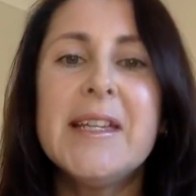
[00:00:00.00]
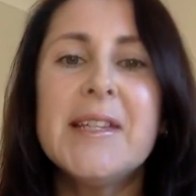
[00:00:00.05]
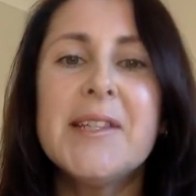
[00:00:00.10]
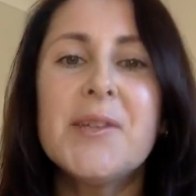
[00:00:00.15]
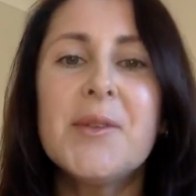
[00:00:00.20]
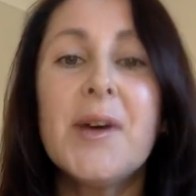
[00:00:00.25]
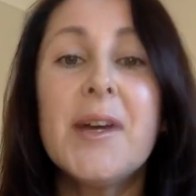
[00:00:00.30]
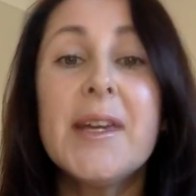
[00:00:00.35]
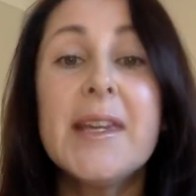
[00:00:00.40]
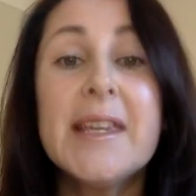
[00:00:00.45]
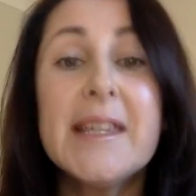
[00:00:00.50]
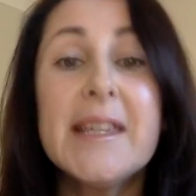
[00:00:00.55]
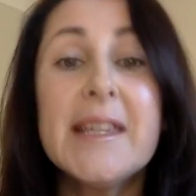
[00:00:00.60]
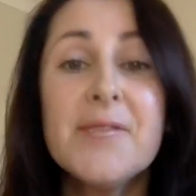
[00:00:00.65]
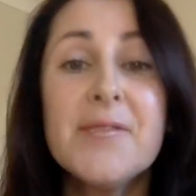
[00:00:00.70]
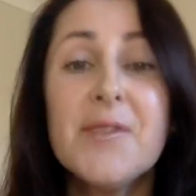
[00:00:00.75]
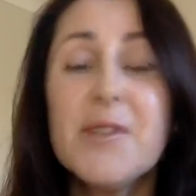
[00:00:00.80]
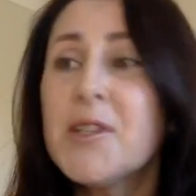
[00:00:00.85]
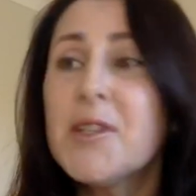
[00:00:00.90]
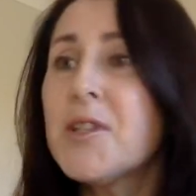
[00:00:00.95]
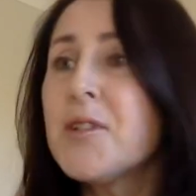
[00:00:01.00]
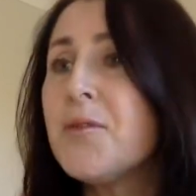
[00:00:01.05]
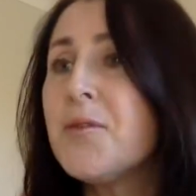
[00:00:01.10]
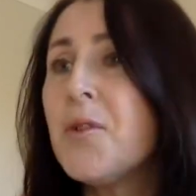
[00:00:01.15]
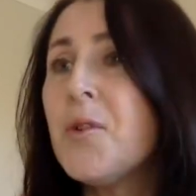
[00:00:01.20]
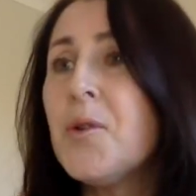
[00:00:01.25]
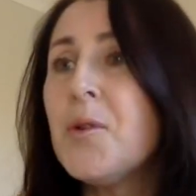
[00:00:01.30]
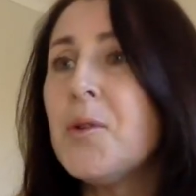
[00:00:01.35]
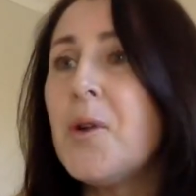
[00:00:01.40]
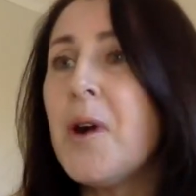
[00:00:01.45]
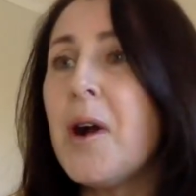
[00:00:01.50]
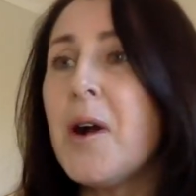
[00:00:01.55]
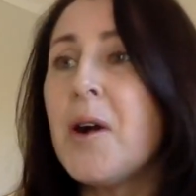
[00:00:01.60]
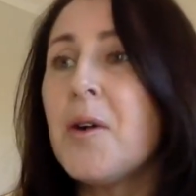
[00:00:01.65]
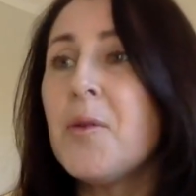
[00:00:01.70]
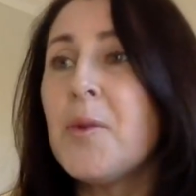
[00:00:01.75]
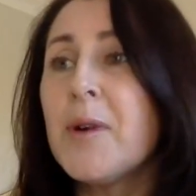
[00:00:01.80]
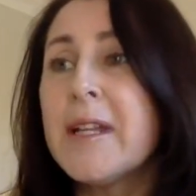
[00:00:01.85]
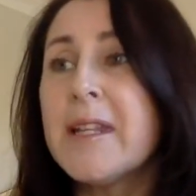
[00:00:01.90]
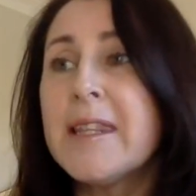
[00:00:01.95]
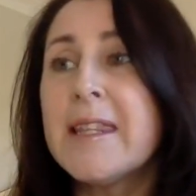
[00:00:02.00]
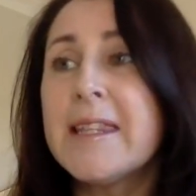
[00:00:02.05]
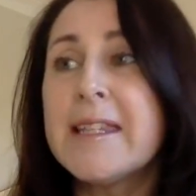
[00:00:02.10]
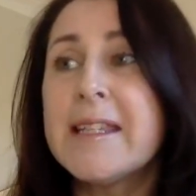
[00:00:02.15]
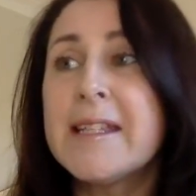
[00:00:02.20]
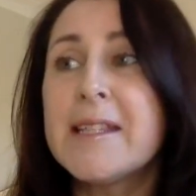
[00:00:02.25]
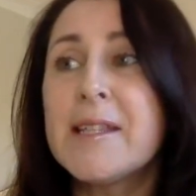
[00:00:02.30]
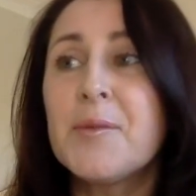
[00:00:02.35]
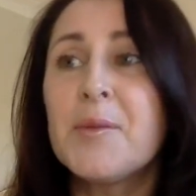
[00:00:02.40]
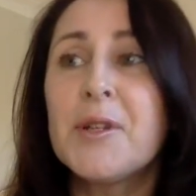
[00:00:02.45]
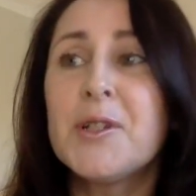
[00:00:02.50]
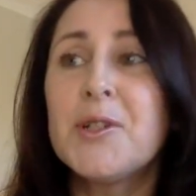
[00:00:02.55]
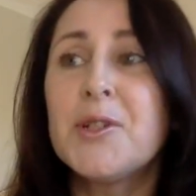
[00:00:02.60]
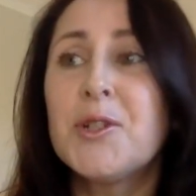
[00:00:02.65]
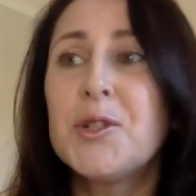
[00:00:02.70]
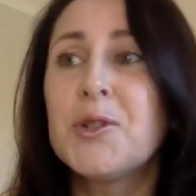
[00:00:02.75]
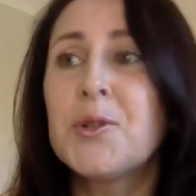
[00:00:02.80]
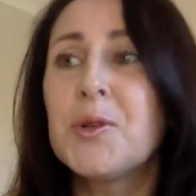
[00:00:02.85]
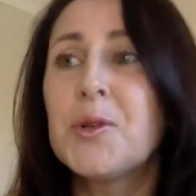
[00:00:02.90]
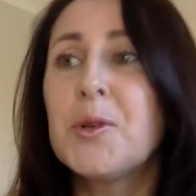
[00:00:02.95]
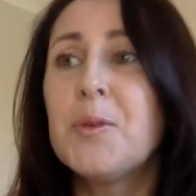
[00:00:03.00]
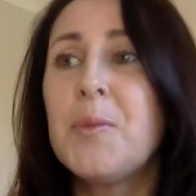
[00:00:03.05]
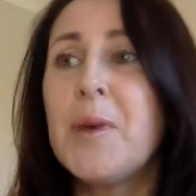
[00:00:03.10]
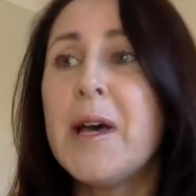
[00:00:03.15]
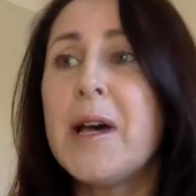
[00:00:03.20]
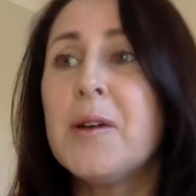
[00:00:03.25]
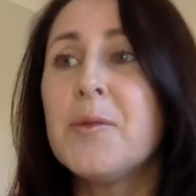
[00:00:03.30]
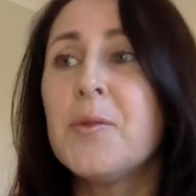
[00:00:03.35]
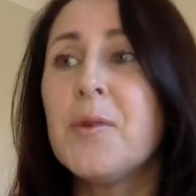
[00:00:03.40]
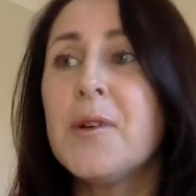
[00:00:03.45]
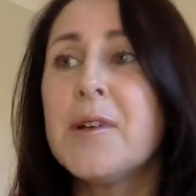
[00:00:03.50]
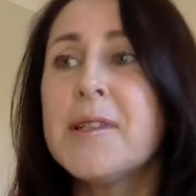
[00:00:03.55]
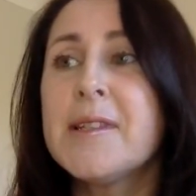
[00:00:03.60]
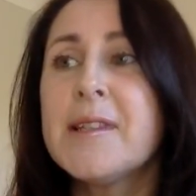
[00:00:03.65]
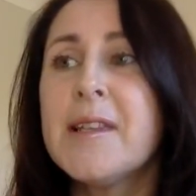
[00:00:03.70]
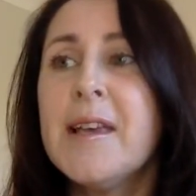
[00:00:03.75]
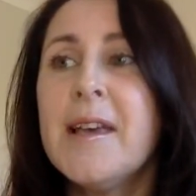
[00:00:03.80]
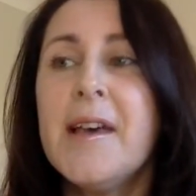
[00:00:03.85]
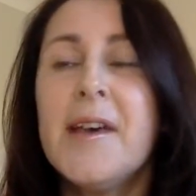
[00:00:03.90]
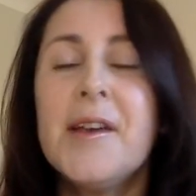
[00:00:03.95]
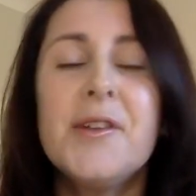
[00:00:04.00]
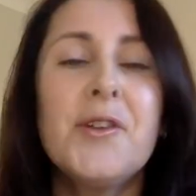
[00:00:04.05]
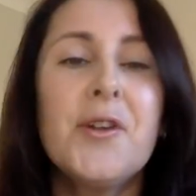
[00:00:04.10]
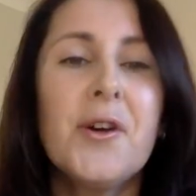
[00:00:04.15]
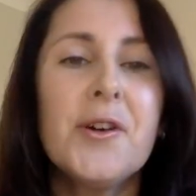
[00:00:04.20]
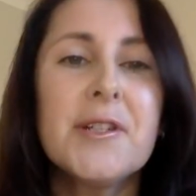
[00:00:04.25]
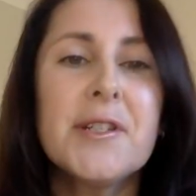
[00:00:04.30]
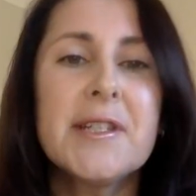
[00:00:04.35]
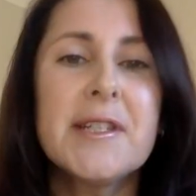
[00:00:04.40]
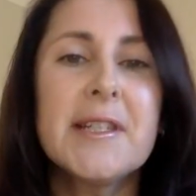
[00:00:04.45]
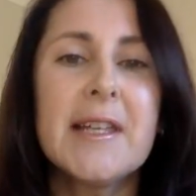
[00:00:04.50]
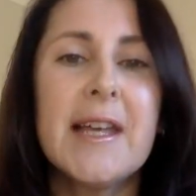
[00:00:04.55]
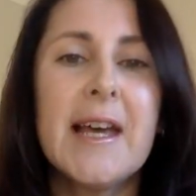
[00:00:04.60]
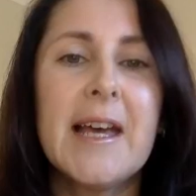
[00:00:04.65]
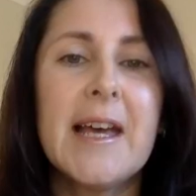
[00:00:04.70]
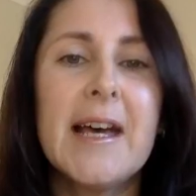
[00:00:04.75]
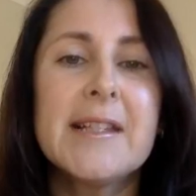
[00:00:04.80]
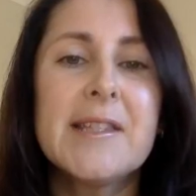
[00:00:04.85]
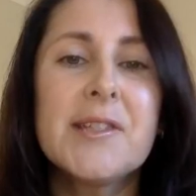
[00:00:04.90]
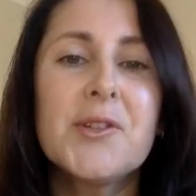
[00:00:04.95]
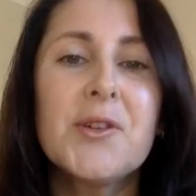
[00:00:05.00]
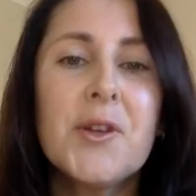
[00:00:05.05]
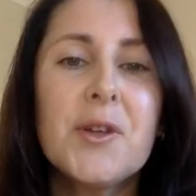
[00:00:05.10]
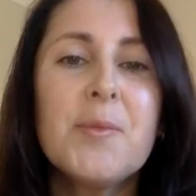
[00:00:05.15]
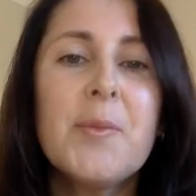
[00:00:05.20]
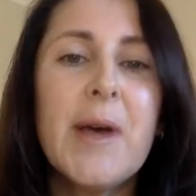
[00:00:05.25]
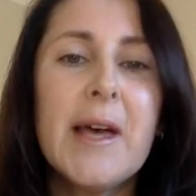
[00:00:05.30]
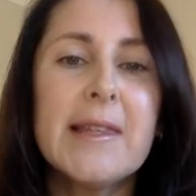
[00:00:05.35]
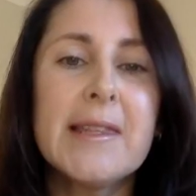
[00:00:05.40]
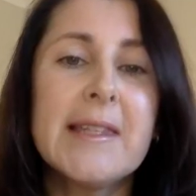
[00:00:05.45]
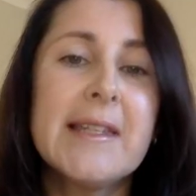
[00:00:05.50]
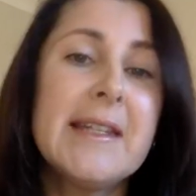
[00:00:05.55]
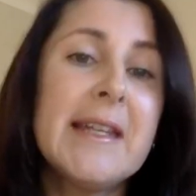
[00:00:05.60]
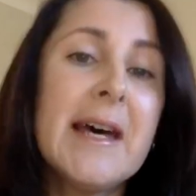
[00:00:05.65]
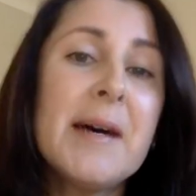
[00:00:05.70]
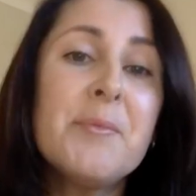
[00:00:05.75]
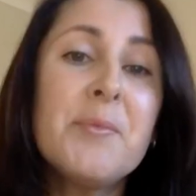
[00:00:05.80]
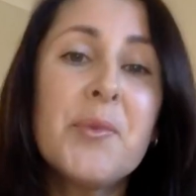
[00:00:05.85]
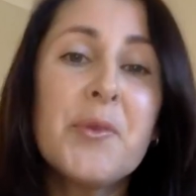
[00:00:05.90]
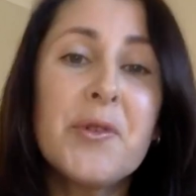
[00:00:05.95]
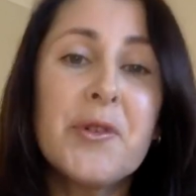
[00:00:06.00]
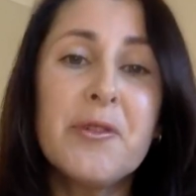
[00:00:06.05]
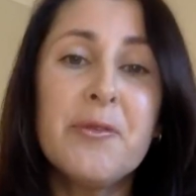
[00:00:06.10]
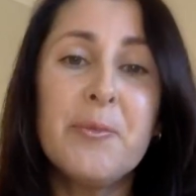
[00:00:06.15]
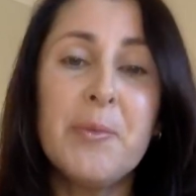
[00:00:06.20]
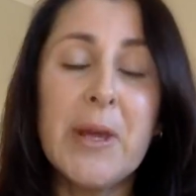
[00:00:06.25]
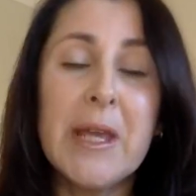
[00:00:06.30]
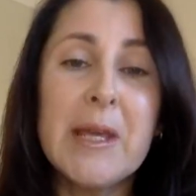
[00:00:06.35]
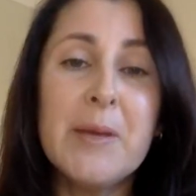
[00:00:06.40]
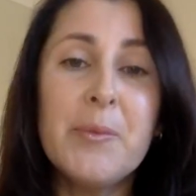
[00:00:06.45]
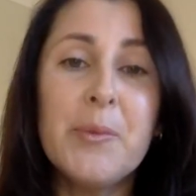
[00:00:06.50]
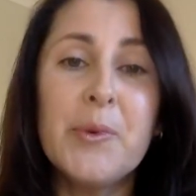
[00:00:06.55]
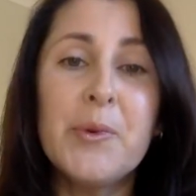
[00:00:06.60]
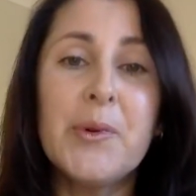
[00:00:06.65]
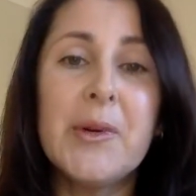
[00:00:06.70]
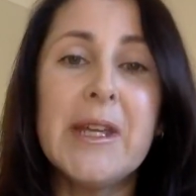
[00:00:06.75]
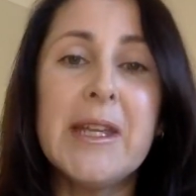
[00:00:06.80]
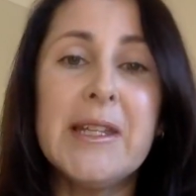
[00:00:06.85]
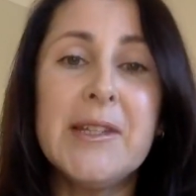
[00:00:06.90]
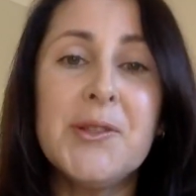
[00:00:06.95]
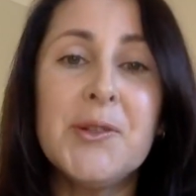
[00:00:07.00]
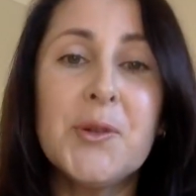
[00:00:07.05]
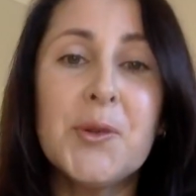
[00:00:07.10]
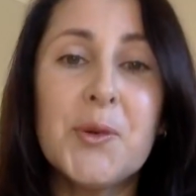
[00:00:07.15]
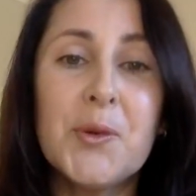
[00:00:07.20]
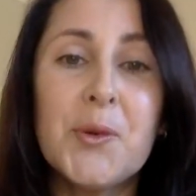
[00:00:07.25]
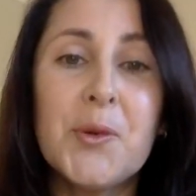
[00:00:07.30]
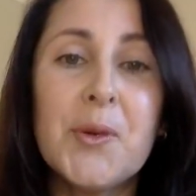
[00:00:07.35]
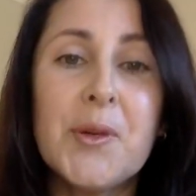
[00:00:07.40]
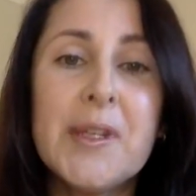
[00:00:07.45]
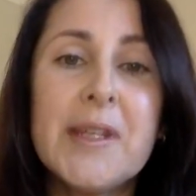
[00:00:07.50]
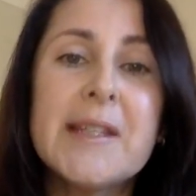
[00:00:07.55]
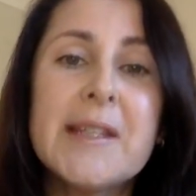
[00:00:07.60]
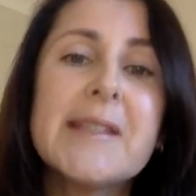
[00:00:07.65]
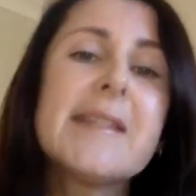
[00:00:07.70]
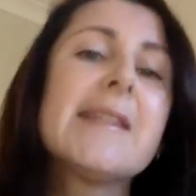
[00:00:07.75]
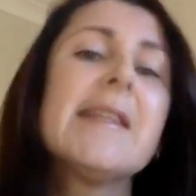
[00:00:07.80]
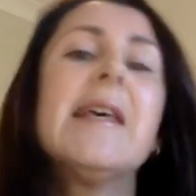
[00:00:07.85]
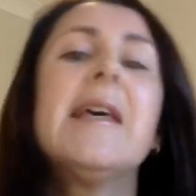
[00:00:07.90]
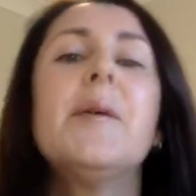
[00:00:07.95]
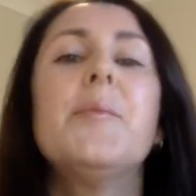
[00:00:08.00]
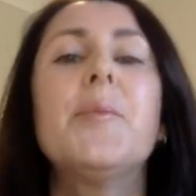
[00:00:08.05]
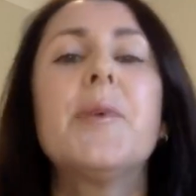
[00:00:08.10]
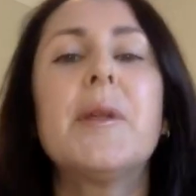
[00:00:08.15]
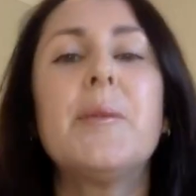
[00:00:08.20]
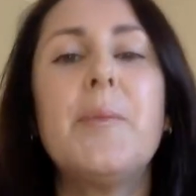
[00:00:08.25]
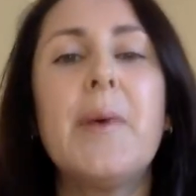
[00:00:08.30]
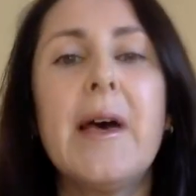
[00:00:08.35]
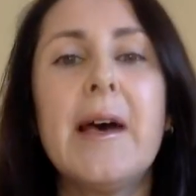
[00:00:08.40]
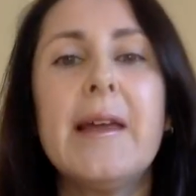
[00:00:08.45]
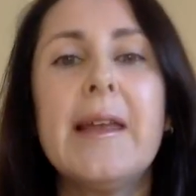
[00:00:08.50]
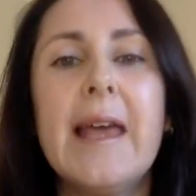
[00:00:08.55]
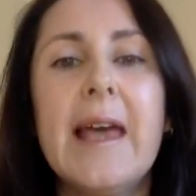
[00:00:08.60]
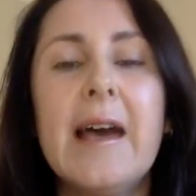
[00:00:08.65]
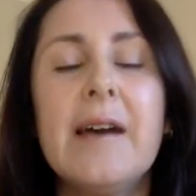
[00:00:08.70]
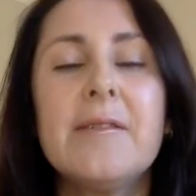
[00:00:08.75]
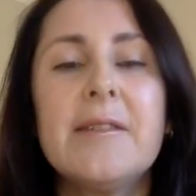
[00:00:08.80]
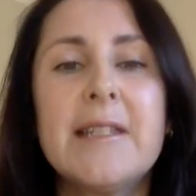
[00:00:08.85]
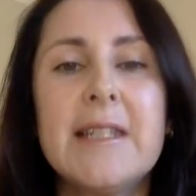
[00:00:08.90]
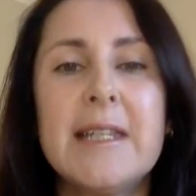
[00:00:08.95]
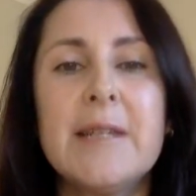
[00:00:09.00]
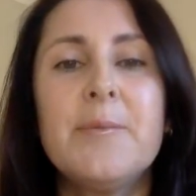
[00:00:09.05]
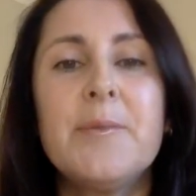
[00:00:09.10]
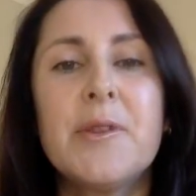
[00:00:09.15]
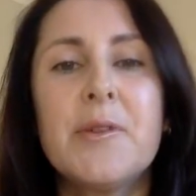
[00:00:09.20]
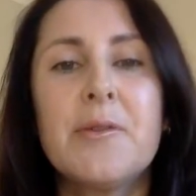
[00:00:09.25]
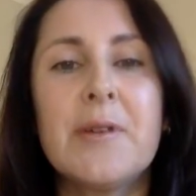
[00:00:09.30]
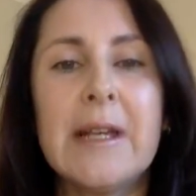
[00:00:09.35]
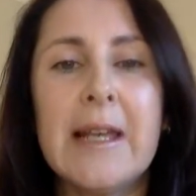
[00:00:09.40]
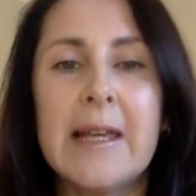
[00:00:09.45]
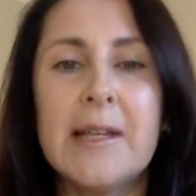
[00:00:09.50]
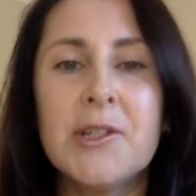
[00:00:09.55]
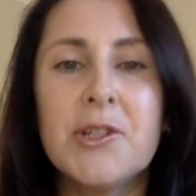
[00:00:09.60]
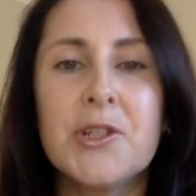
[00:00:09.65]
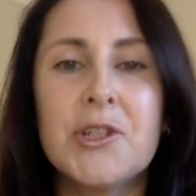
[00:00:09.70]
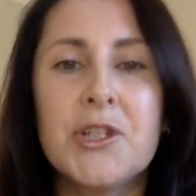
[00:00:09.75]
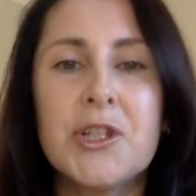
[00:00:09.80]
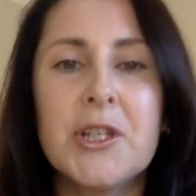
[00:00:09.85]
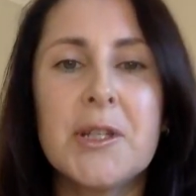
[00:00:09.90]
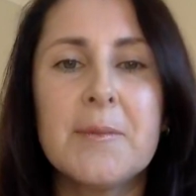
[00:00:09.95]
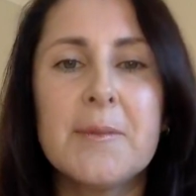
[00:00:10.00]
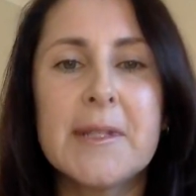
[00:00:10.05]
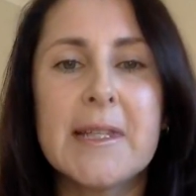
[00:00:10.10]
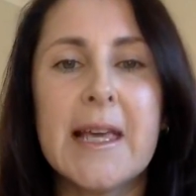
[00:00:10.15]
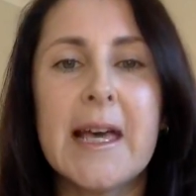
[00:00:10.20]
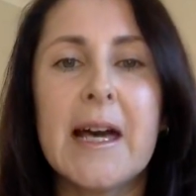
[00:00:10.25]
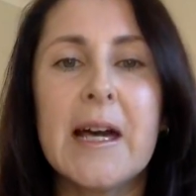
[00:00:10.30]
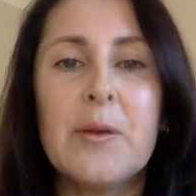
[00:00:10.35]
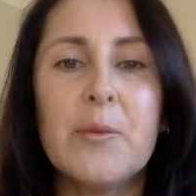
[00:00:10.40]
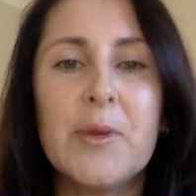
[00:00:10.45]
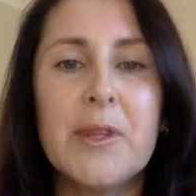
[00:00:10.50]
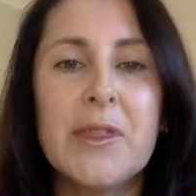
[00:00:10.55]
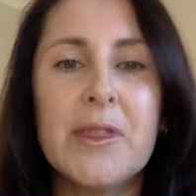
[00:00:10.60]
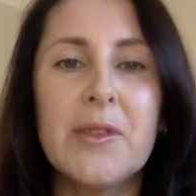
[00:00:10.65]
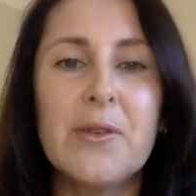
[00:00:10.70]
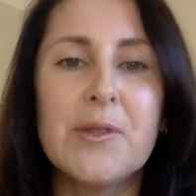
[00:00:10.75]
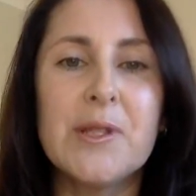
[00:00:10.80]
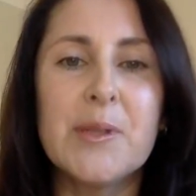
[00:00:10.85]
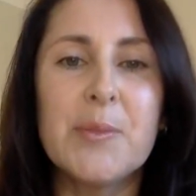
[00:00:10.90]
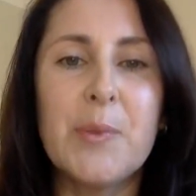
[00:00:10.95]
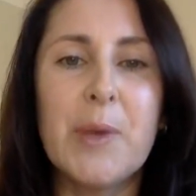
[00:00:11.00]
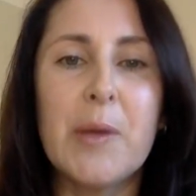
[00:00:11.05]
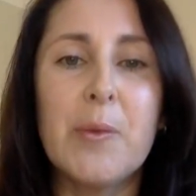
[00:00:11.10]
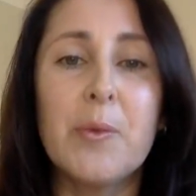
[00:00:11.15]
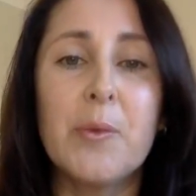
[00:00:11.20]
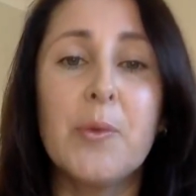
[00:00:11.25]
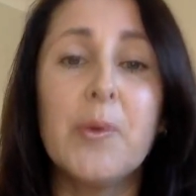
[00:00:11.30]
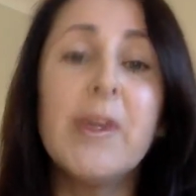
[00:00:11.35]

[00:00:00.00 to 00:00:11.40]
So I guess first of all, one of the things I wanted to talk about was it's not about the number of people in your audience, but about how deep the relationships are with those people.